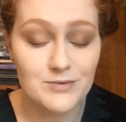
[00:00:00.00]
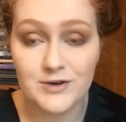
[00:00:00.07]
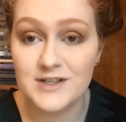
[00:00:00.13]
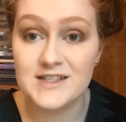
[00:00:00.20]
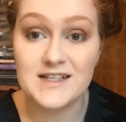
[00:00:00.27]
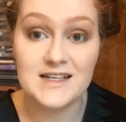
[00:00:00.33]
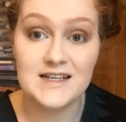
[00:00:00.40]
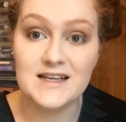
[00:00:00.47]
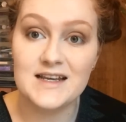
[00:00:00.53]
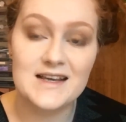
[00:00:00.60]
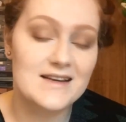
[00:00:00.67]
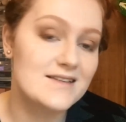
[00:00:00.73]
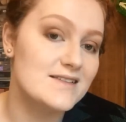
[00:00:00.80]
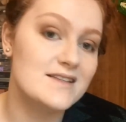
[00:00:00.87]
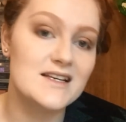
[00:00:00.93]
pretty,
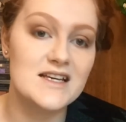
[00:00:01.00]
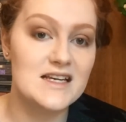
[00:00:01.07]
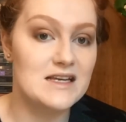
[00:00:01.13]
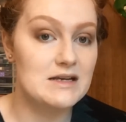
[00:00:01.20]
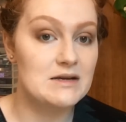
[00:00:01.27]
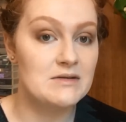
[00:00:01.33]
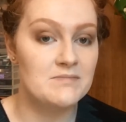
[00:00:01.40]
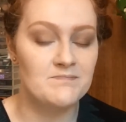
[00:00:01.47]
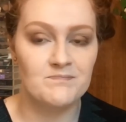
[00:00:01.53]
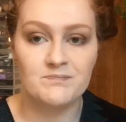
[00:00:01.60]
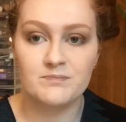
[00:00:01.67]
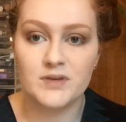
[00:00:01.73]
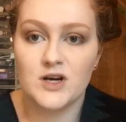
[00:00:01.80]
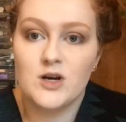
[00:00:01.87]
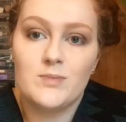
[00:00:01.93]
easy,
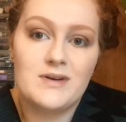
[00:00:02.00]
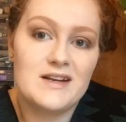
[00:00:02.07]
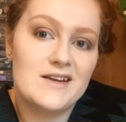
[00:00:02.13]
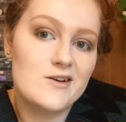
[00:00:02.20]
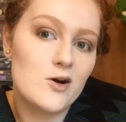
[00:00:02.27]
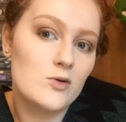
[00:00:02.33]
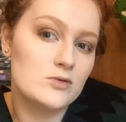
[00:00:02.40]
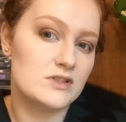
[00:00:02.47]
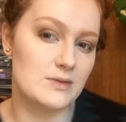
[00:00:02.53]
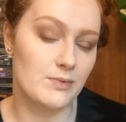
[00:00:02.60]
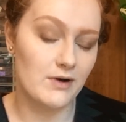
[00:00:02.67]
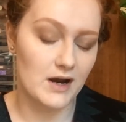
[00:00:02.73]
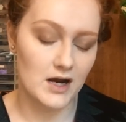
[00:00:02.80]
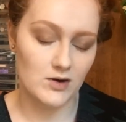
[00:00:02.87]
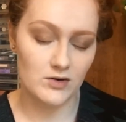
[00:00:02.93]
purpley goldy
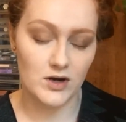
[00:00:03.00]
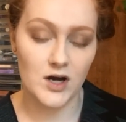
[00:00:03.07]
brown